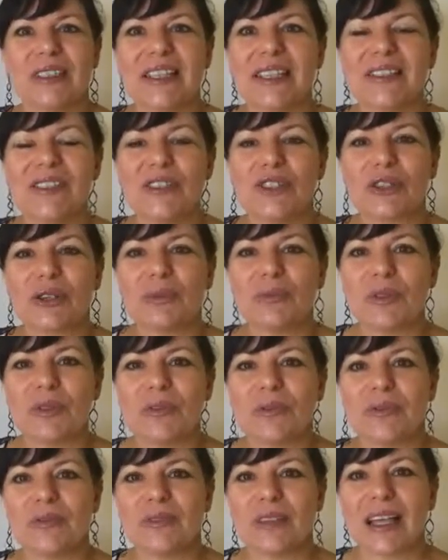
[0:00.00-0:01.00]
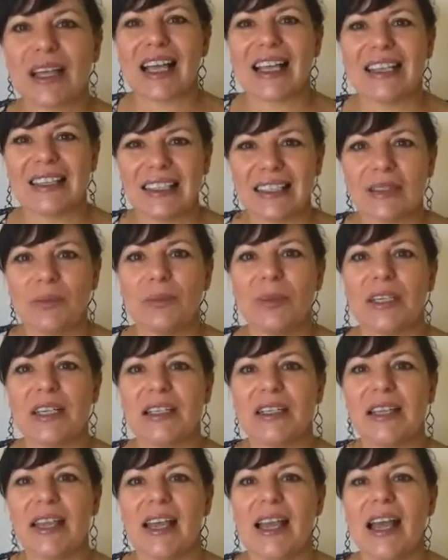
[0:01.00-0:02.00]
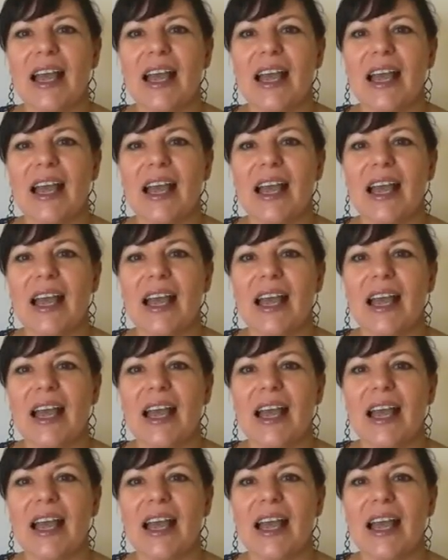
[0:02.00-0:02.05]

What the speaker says: 10 jobs a little bit.